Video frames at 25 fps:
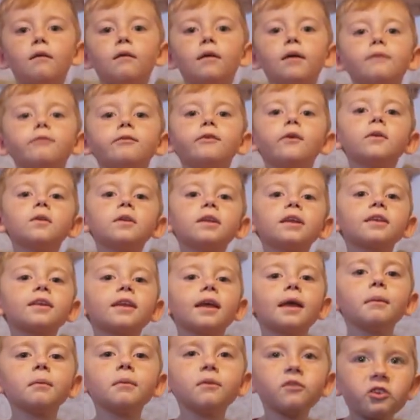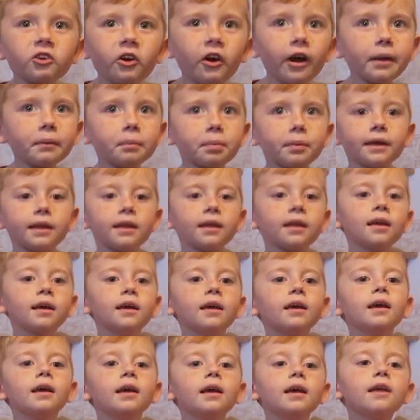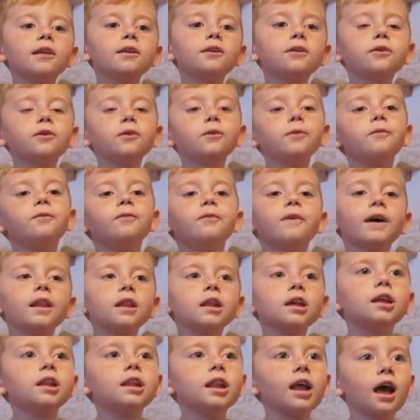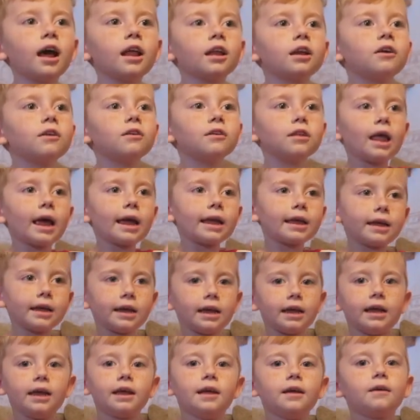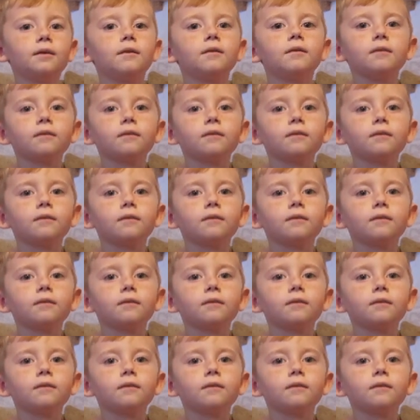want to throw this game until I think it's too funny and I don't like it.